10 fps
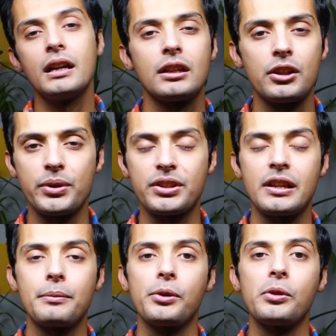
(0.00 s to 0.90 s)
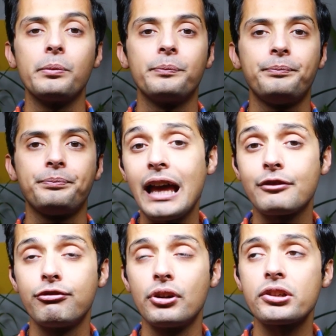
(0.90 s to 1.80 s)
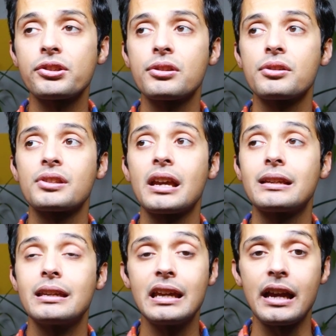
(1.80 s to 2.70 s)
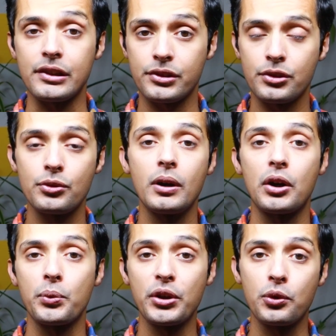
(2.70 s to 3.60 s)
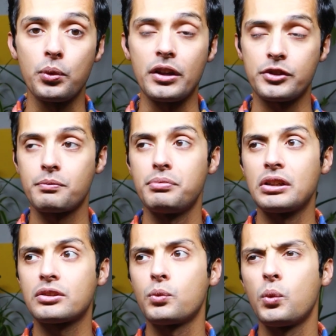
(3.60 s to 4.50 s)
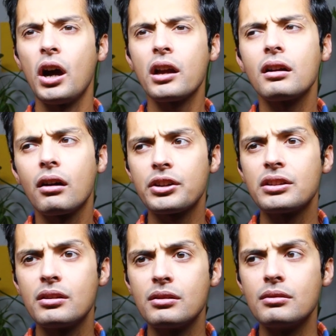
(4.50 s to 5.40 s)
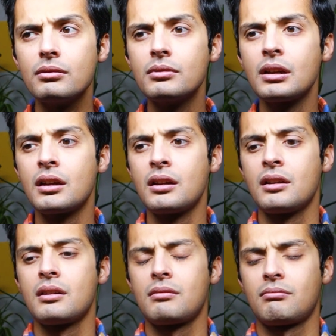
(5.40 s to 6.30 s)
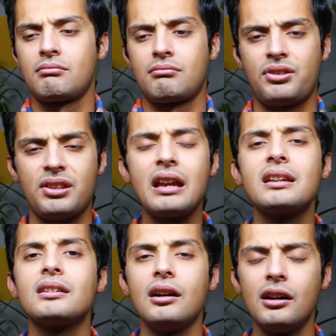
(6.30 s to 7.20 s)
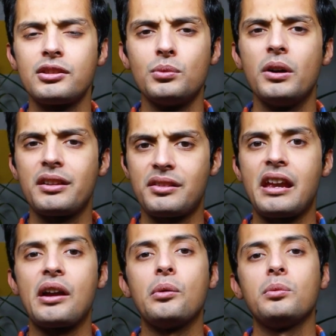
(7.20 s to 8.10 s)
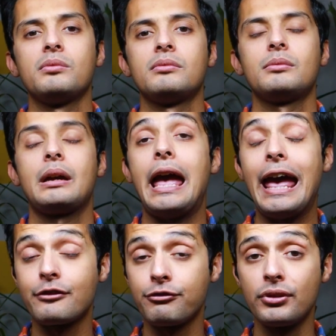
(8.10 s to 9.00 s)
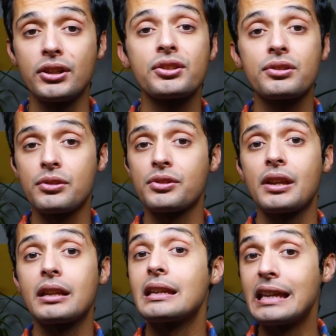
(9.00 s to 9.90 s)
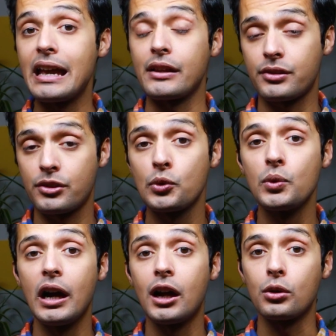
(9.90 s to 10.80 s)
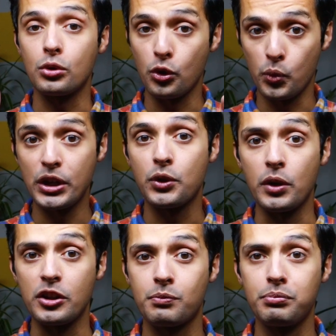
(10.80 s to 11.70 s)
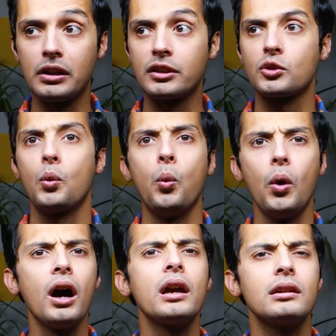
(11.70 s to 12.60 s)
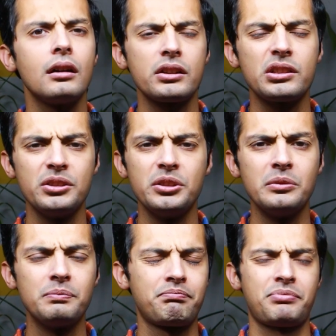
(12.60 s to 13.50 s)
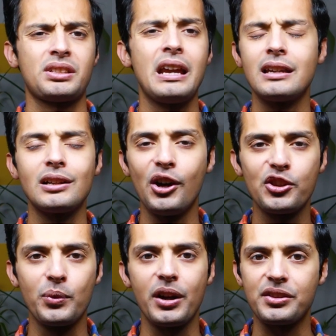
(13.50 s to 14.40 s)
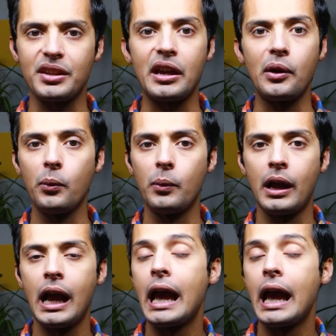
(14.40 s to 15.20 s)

Another example. At first you said yes to our request, but why are you saying otherwise now? At first you said yes to our request, but why are you saying otherwise now?